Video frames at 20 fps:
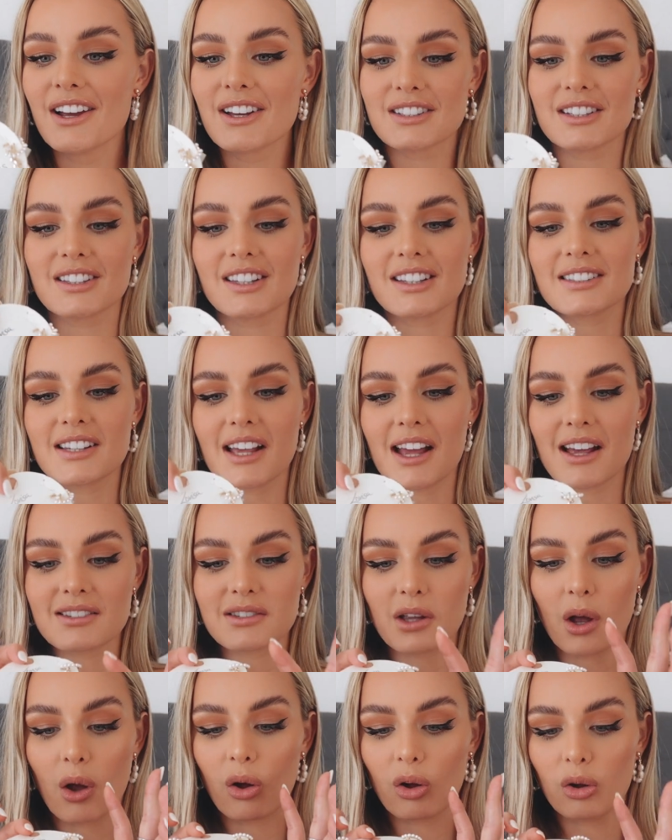So this has
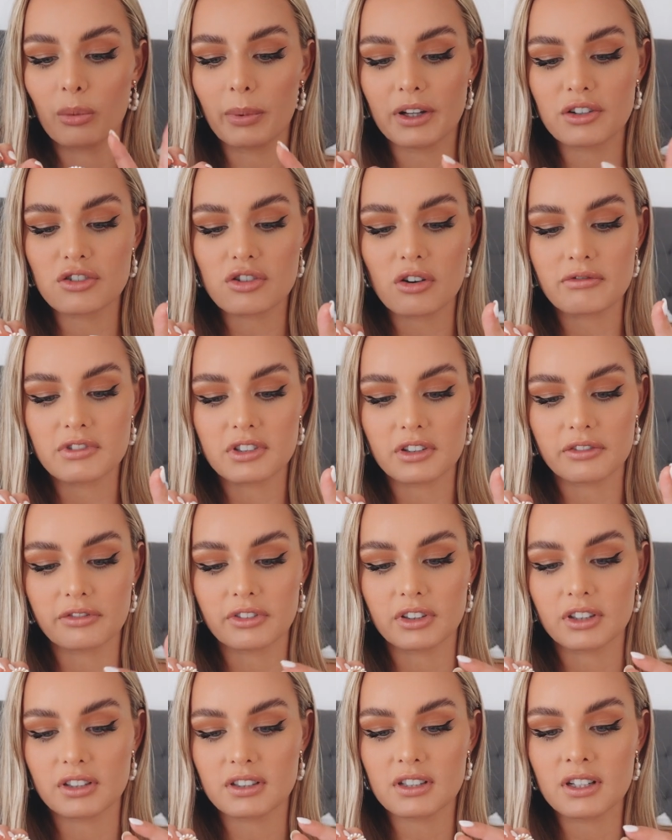a whole bunch of
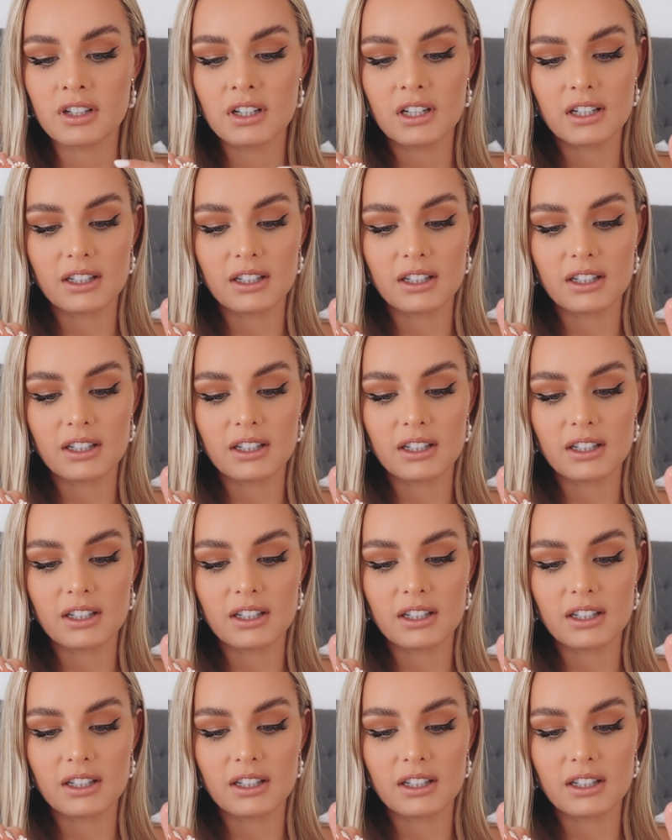different